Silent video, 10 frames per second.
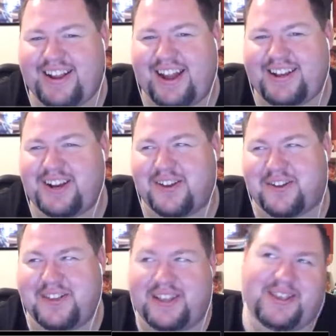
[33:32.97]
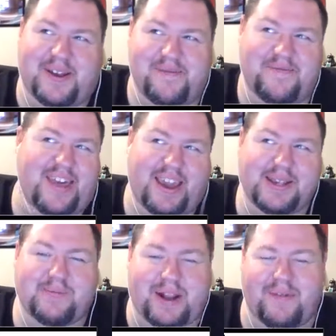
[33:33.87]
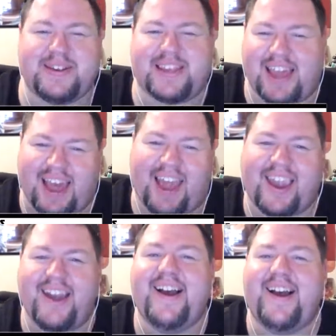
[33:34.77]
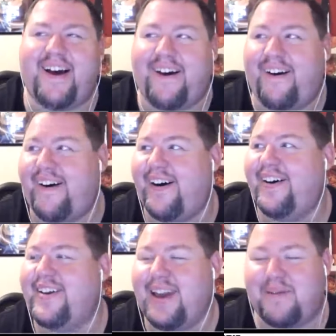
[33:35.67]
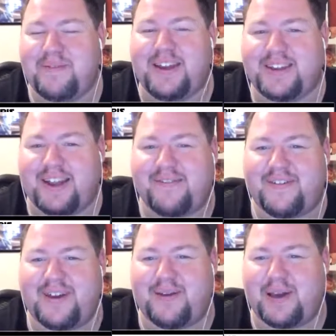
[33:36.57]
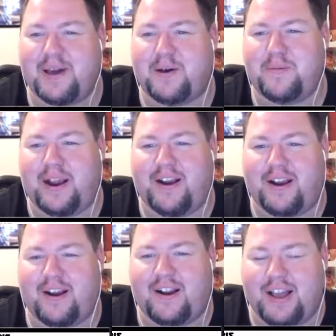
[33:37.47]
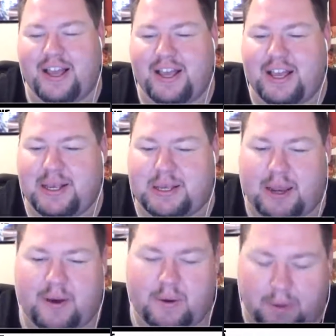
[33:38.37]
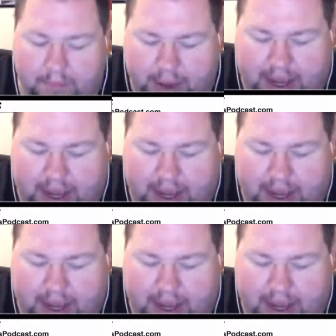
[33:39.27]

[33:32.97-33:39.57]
chuckled at some things, but I was like, yep, he's definitely a big old bear here. So, but